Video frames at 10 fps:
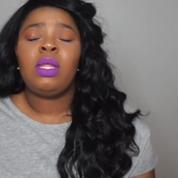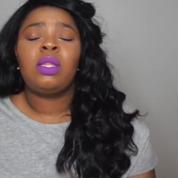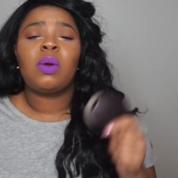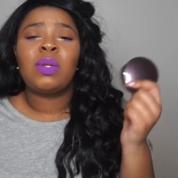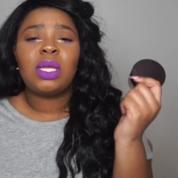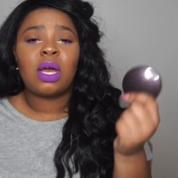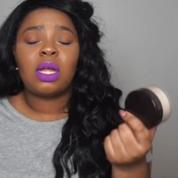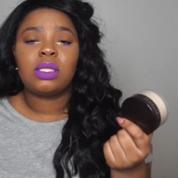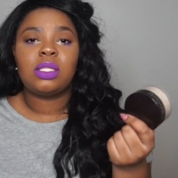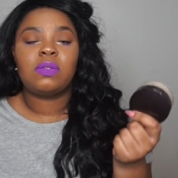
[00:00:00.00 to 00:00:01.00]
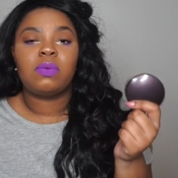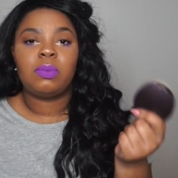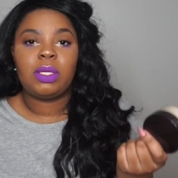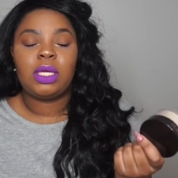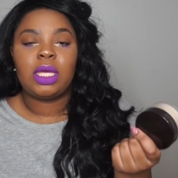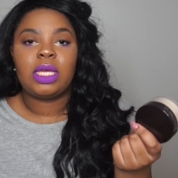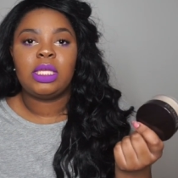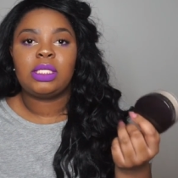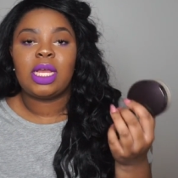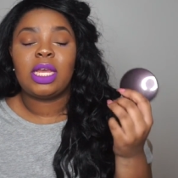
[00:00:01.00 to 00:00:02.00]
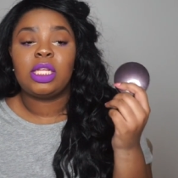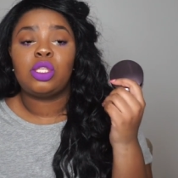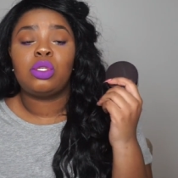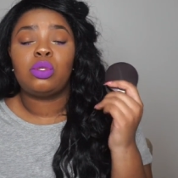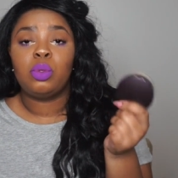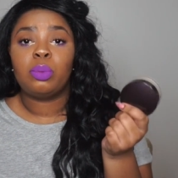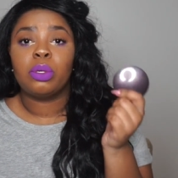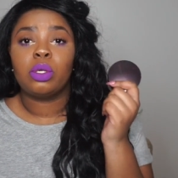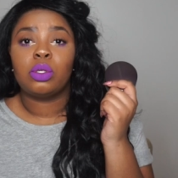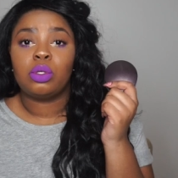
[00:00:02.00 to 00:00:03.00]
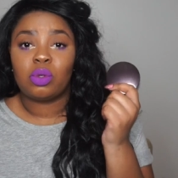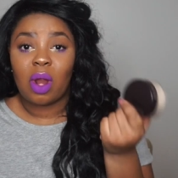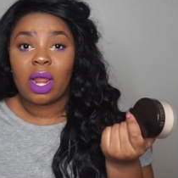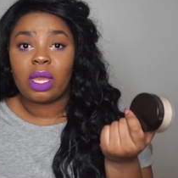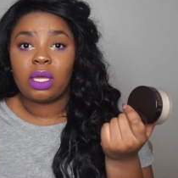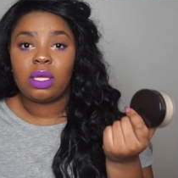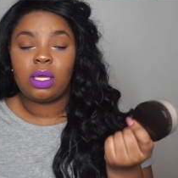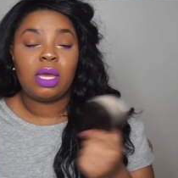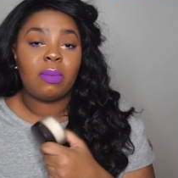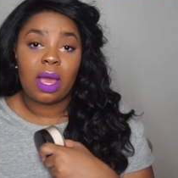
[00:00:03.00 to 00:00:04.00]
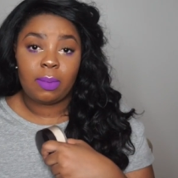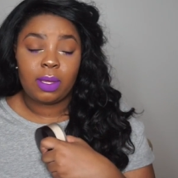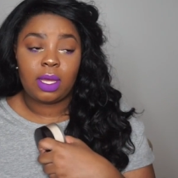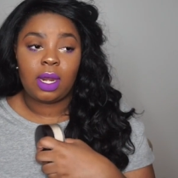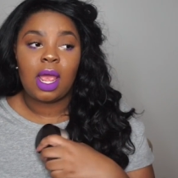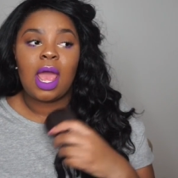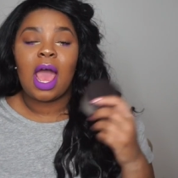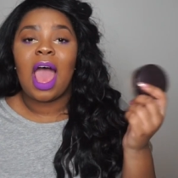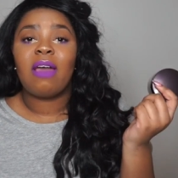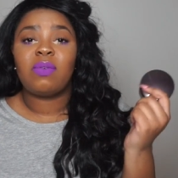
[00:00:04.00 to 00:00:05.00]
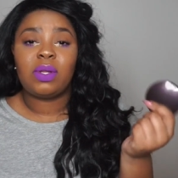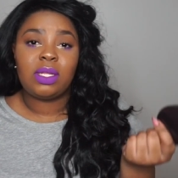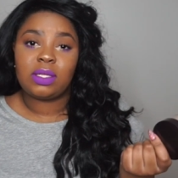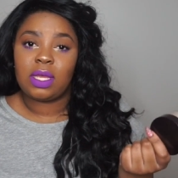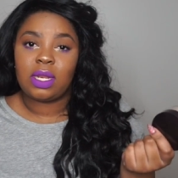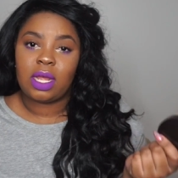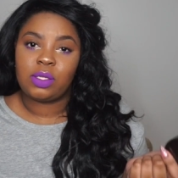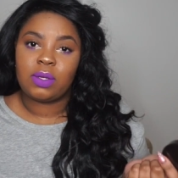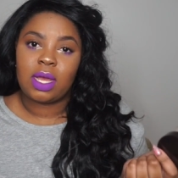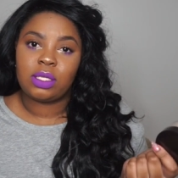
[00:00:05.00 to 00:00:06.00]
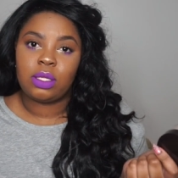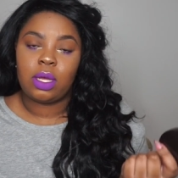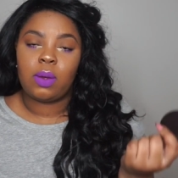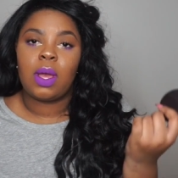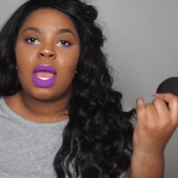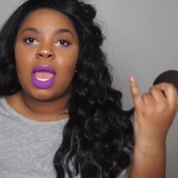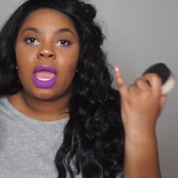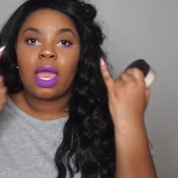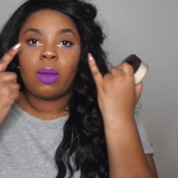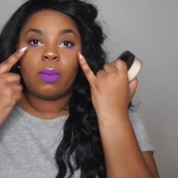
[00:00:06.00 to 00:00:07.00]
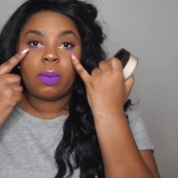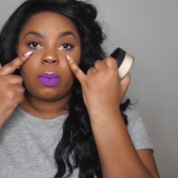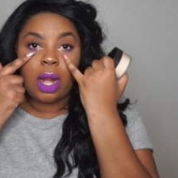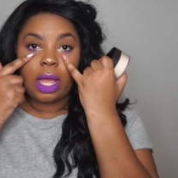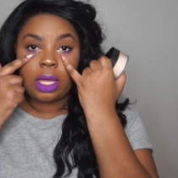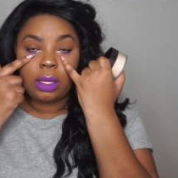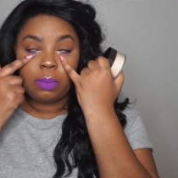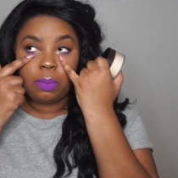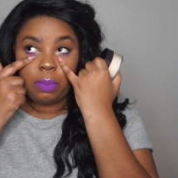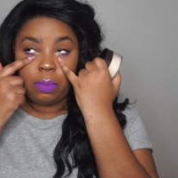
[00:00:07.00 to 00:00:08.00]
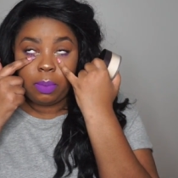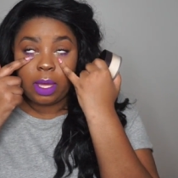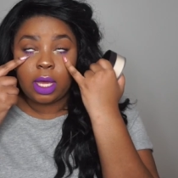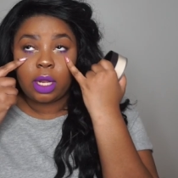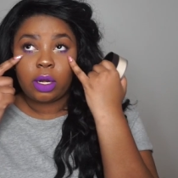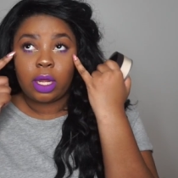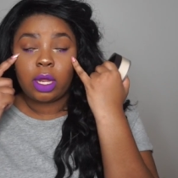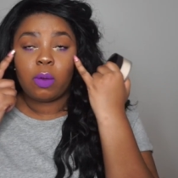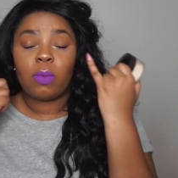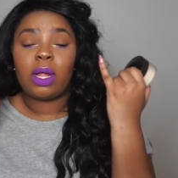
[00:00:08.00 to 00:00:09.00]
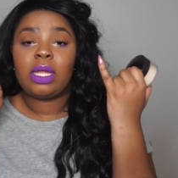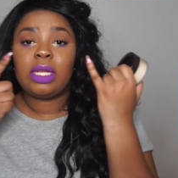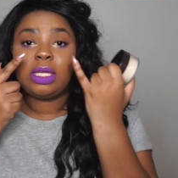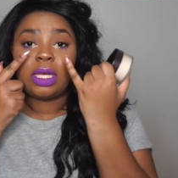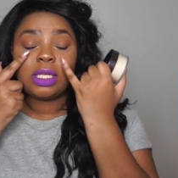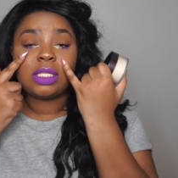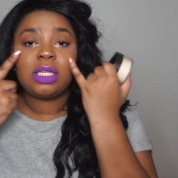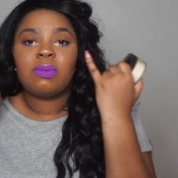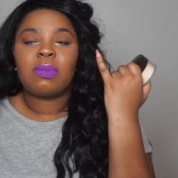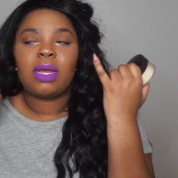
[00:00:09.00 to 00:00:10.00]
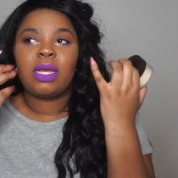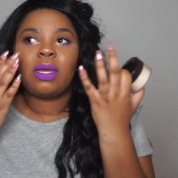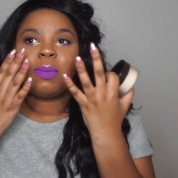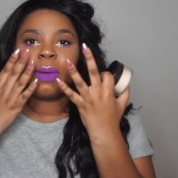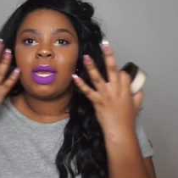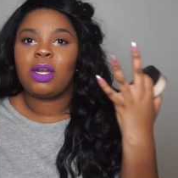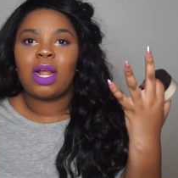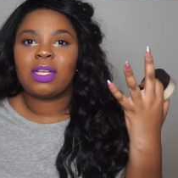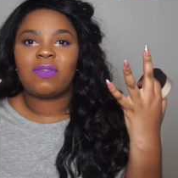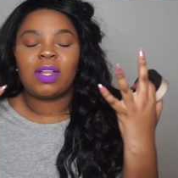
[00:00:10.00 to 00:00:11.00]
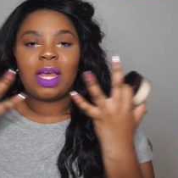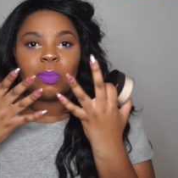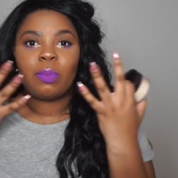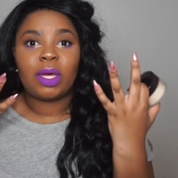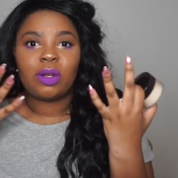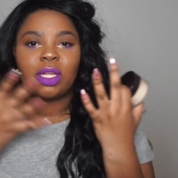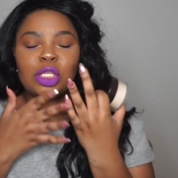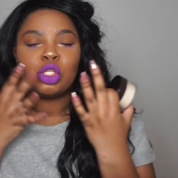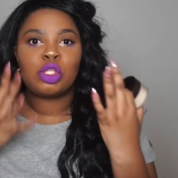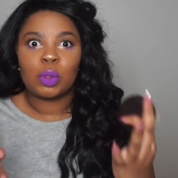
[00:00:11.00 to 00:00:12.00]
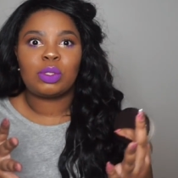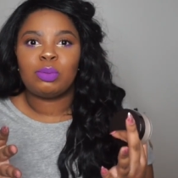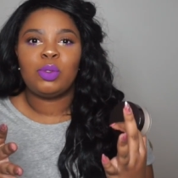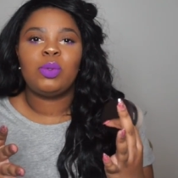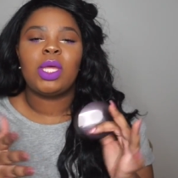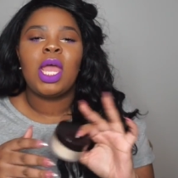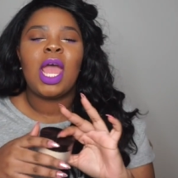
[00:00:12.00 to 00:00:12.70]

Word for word: The only con to this for me is that it's super drying in my opinion. I have oily skin as you guys know and when I bake under here while it does leave my, my under eyes feeling like butter, it's so smooth.